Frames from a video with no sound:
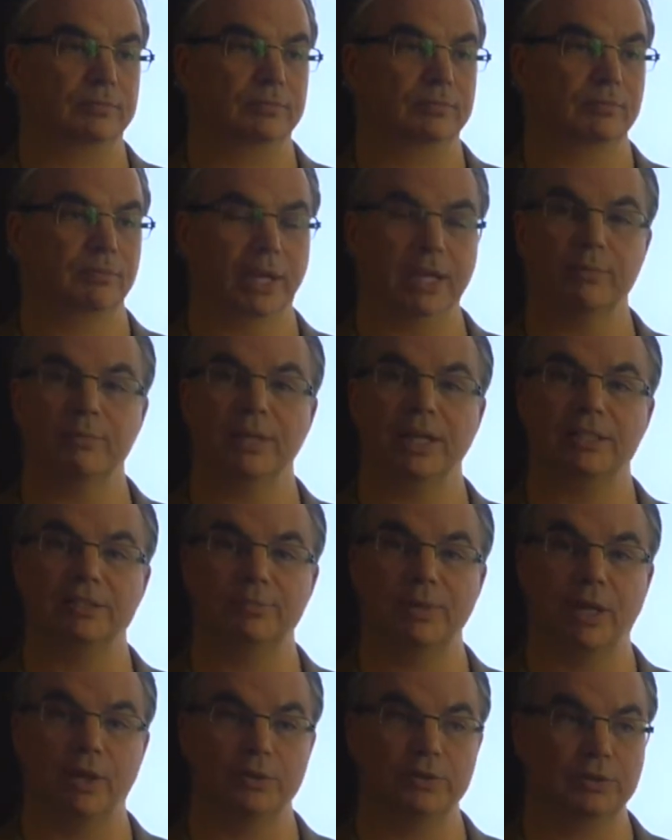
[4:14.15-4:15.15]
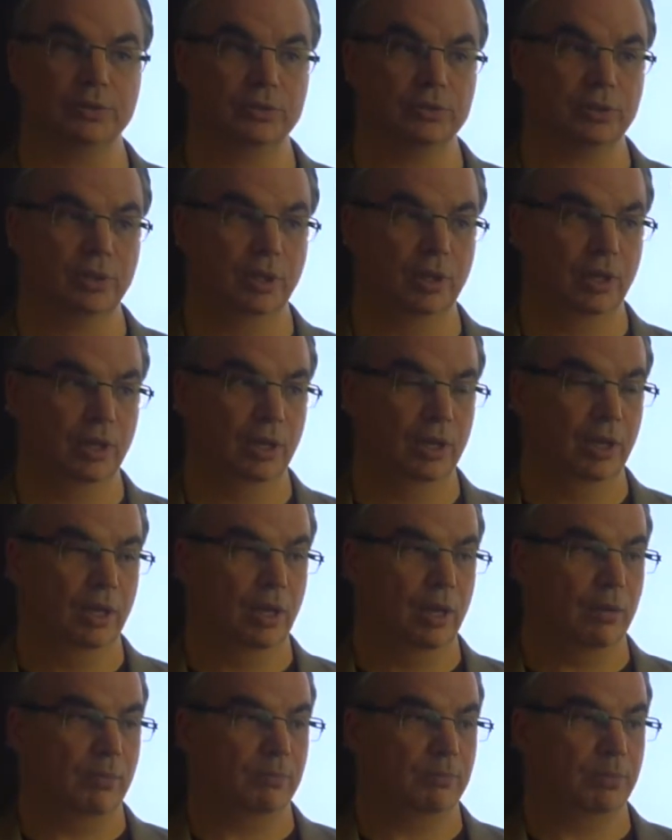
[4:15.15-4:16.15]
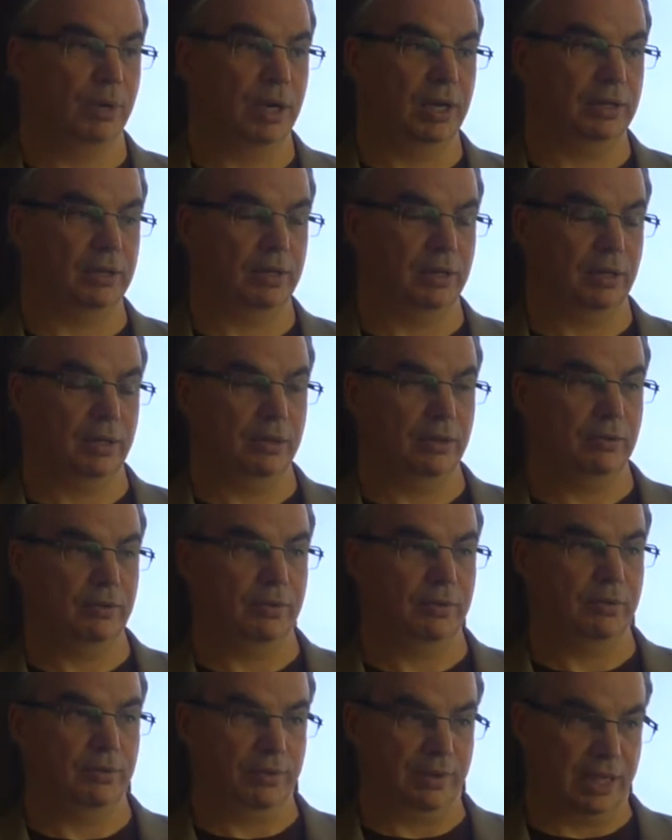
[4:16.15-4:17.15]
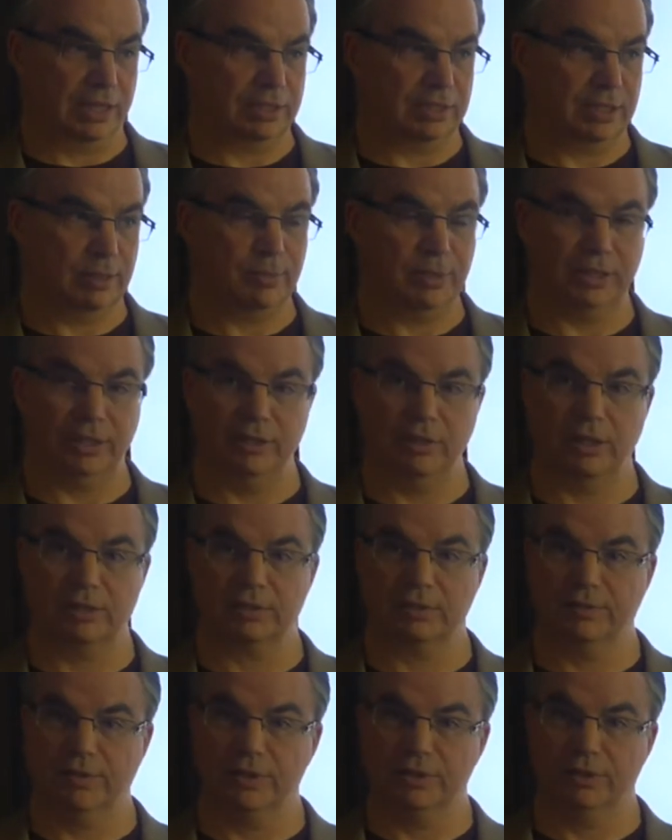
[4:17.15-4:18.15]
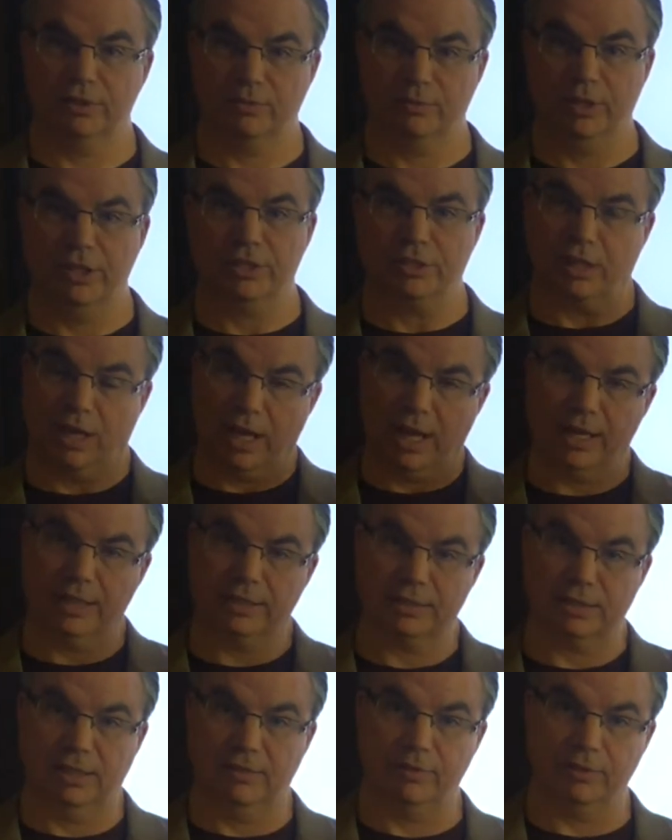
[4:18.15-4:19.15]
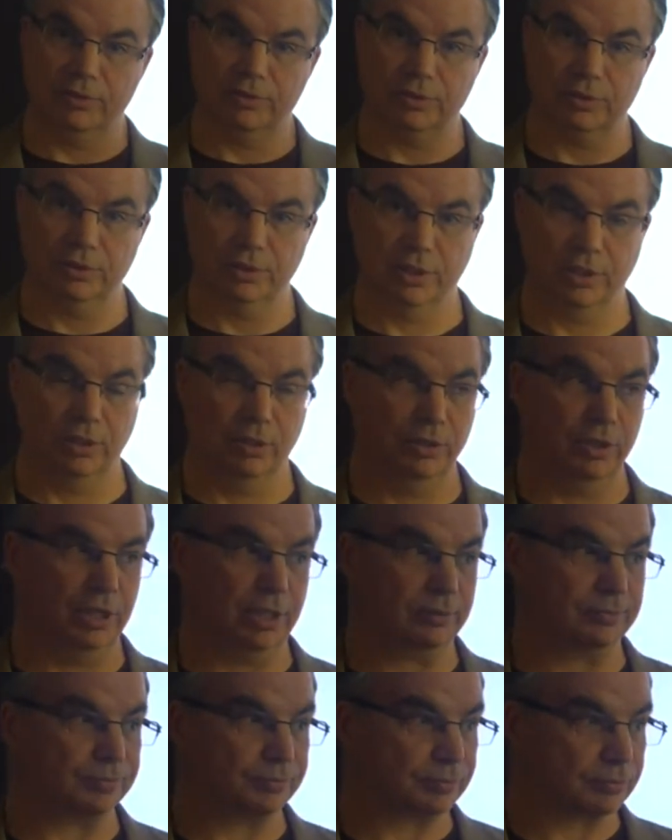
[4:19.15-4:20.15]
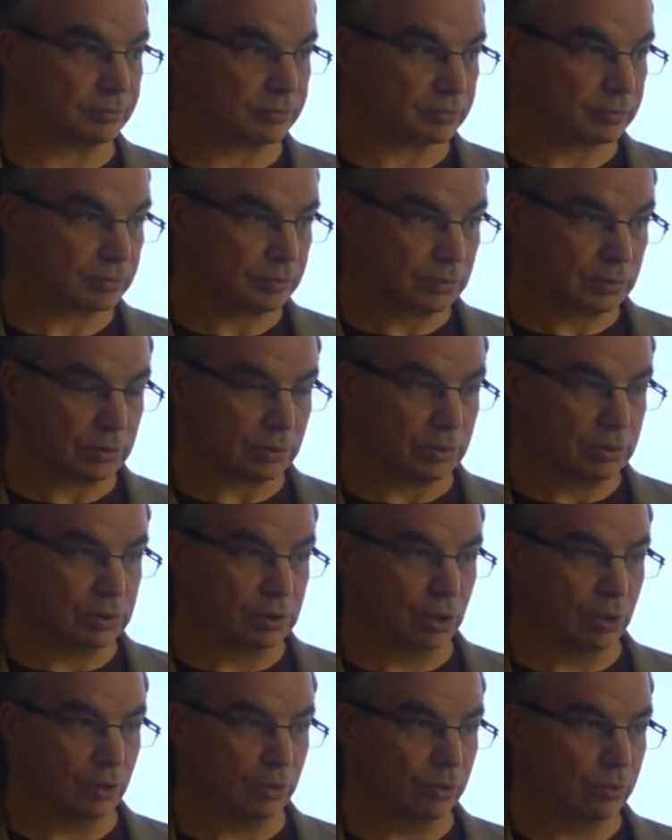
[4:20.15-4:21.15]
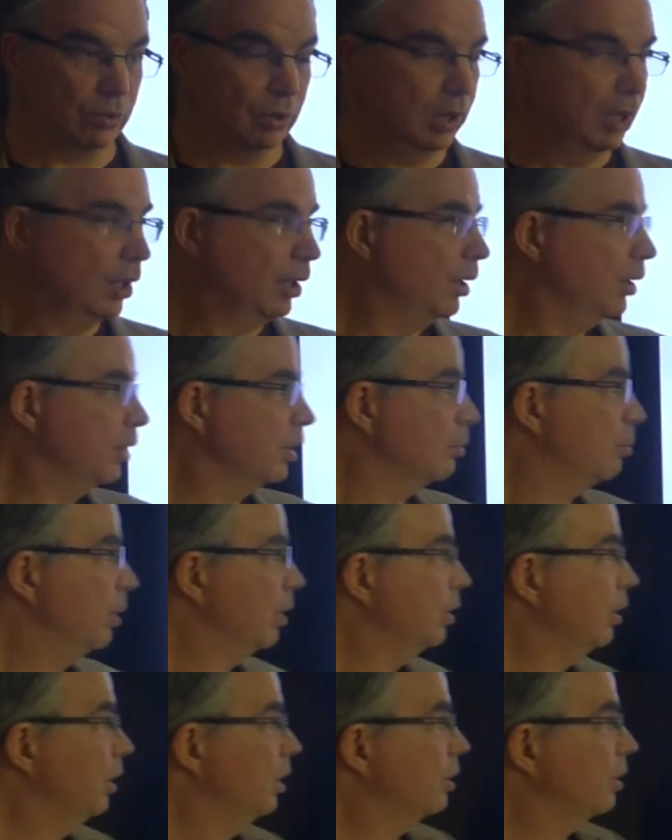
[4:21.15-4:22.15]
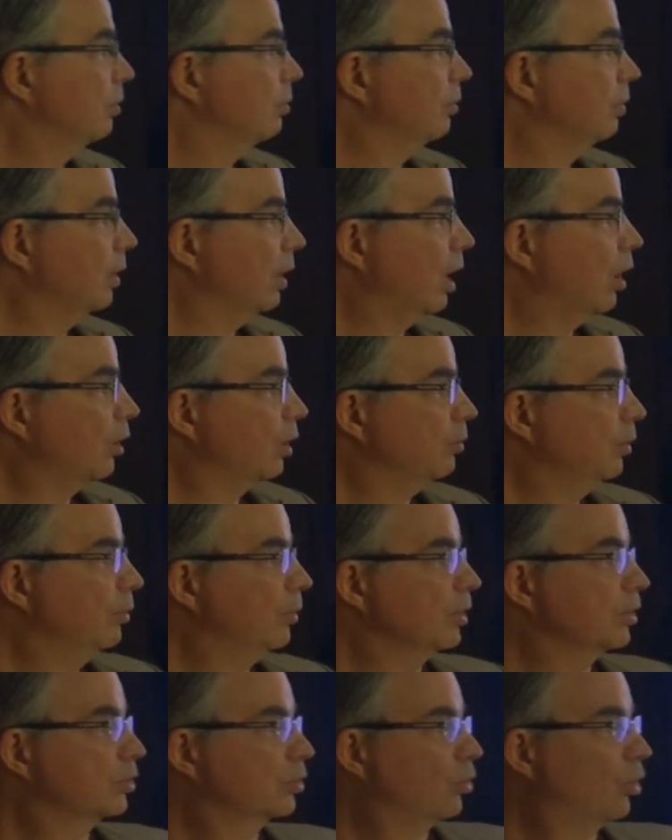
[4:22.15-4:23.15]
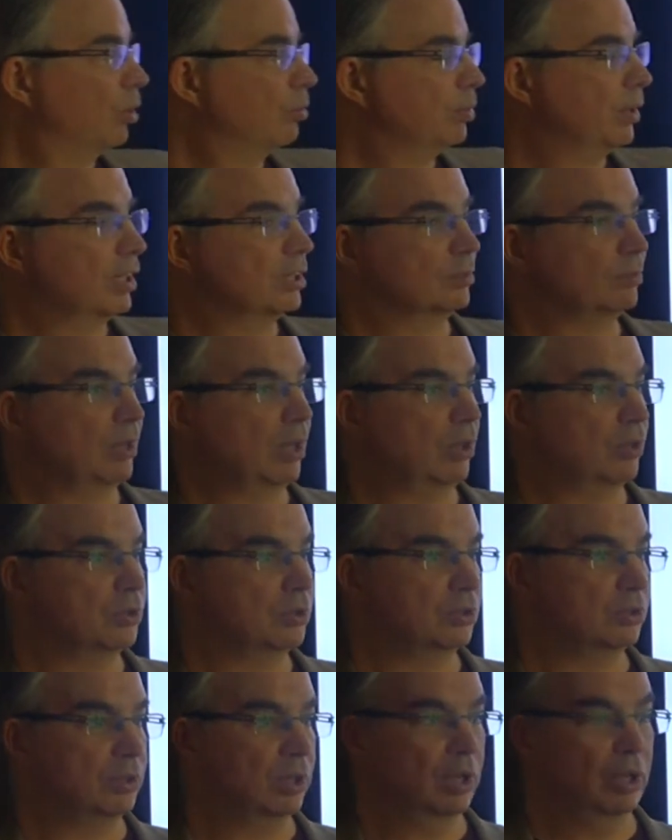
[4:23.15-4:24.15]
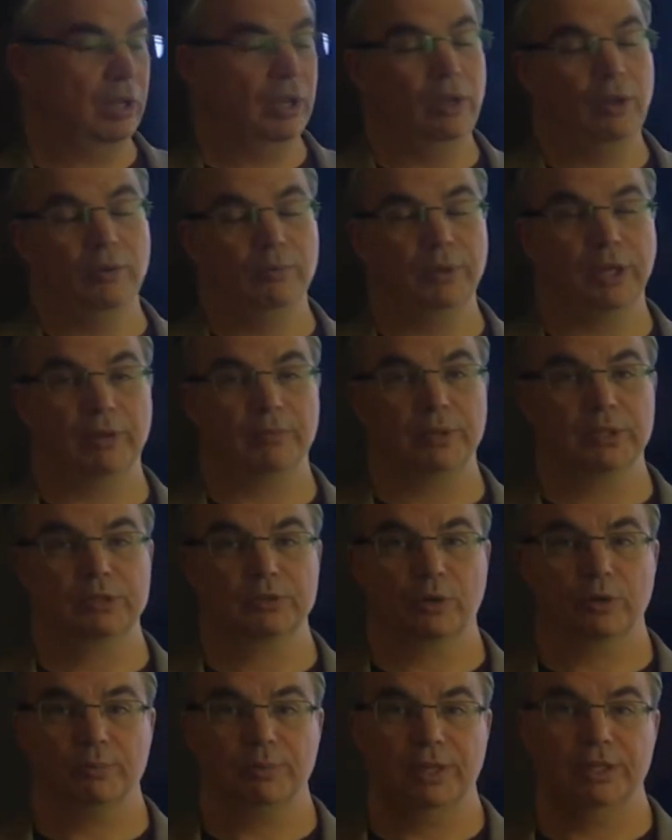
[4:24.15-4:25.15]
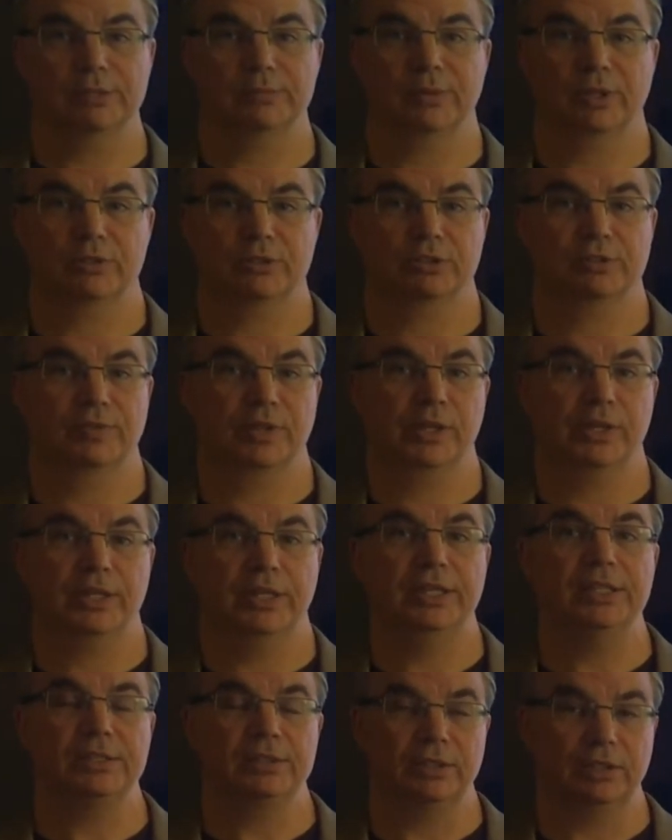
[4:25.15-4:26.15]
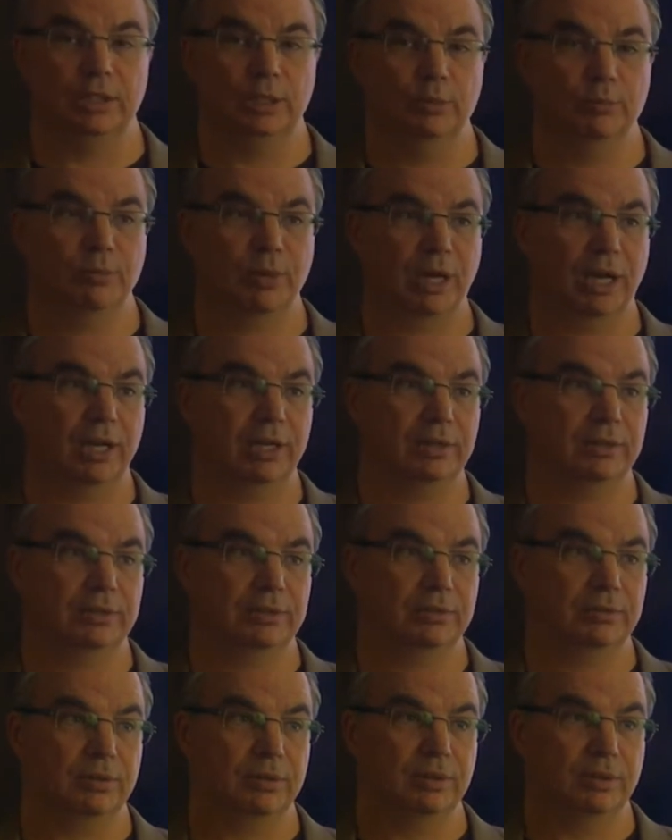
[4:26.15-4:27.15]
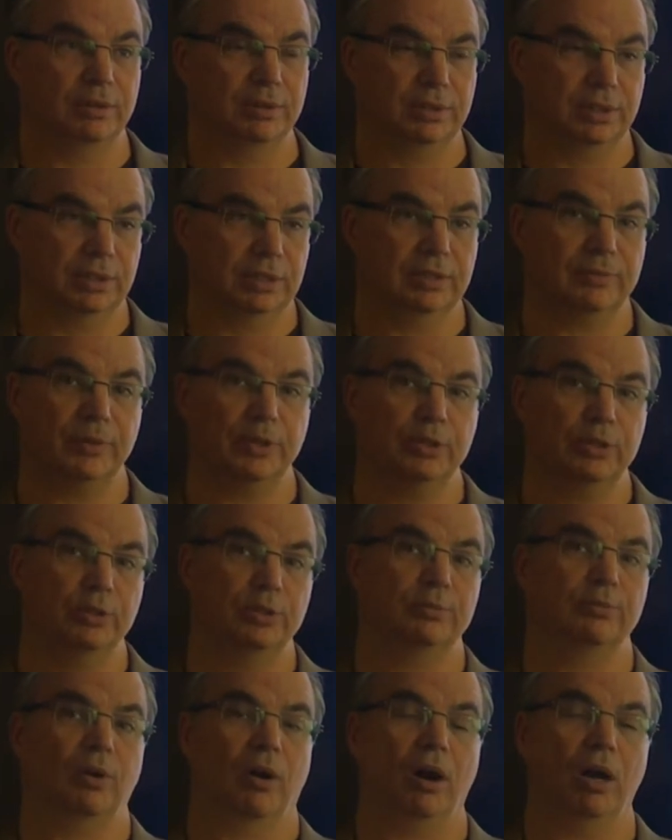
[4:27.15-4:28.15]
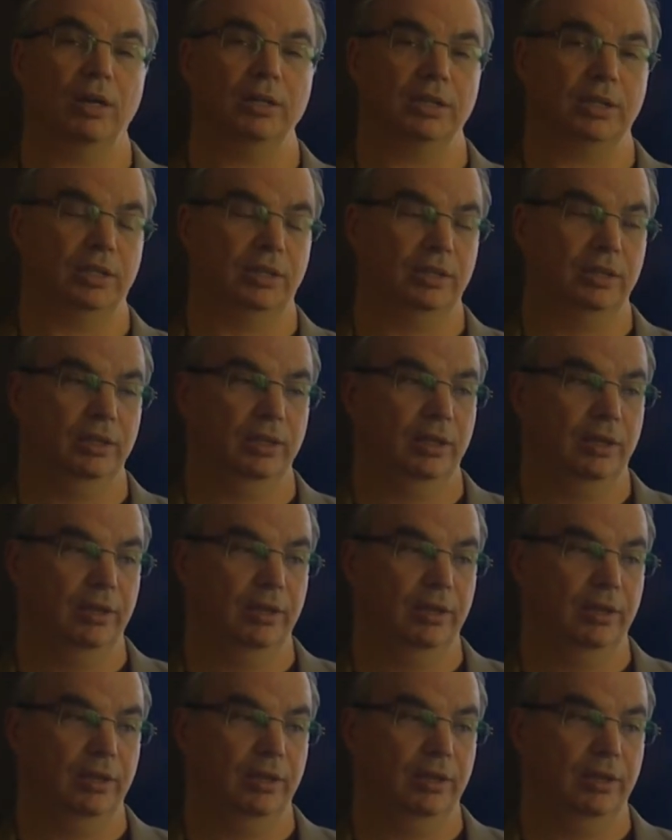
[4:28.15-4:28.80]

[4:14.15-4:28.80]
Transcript: make plasmalogens. But that's typically not sufficient to reach the highest levels that you need. So the ability to, how can we restore plasmalogens? We can restore plasmalogens very easily by delivering to the body